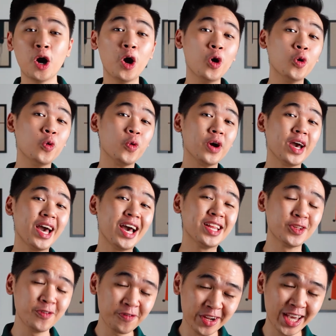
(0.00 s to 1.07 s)
Oh, and
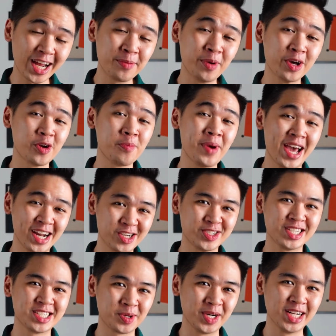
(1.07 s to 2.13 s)
don't forget about your manners
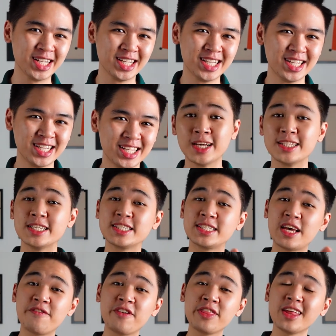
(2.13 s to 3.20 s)
as well. The
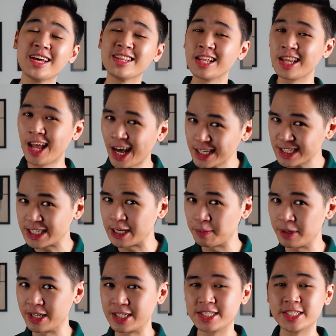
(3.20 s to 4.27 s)
seventh and the last tip
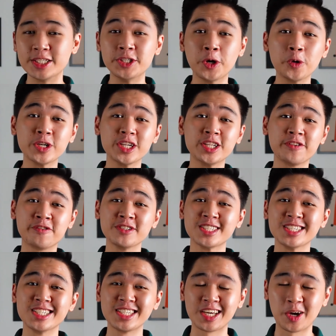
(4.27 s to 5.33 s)
is know the
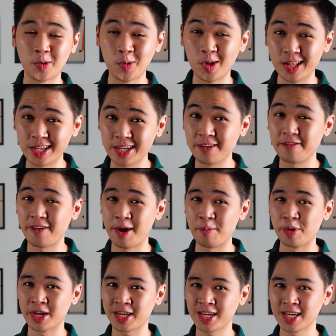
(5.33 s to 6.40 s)
differences in quality
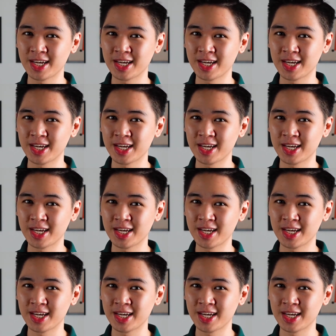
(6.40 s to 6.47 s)
fabric.